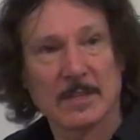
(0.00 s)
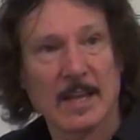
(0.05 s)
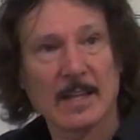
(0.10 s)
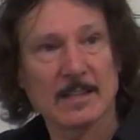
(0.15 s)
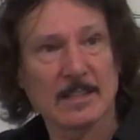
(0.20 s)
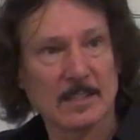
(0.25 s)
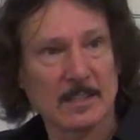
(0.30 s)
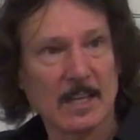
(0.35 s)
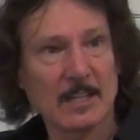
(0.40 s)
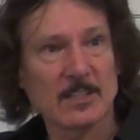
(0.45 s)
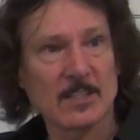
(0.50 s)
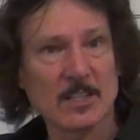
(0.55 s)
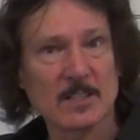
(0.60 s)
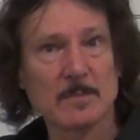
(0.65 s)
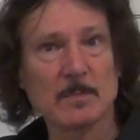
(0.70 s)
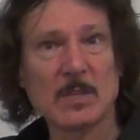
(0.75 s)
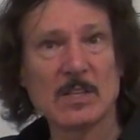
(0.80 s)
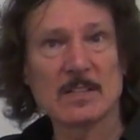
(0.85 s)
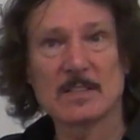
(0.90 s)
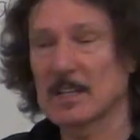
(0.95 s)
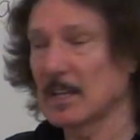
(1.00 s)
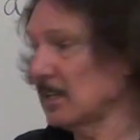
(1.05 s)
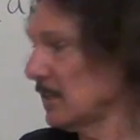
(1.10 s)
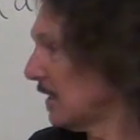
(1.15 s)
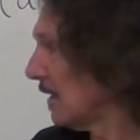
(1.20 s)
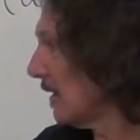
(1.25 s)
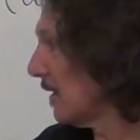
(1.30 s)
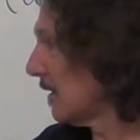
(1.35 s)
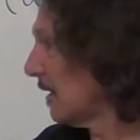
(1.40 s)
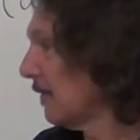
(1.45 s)
that just means
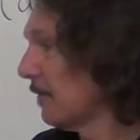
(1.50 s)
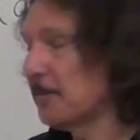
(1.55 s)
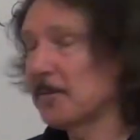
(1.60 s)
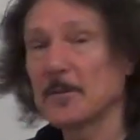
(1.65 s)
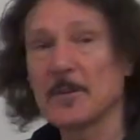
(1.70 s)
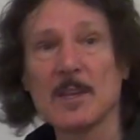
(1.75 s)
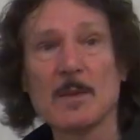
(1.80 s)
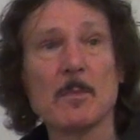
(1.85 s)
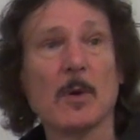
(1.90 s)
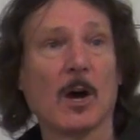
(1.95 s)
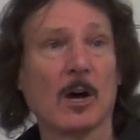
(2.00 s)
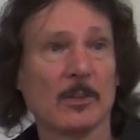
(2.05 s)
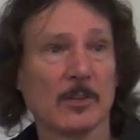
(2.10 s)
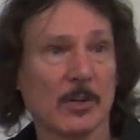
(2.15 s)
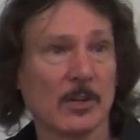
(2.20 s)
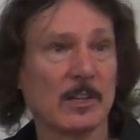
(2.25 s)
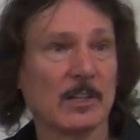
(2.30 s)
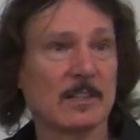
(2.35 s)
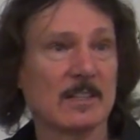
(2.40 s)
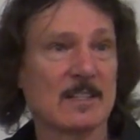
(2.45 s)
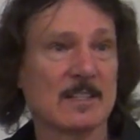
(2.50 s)
that the free monoid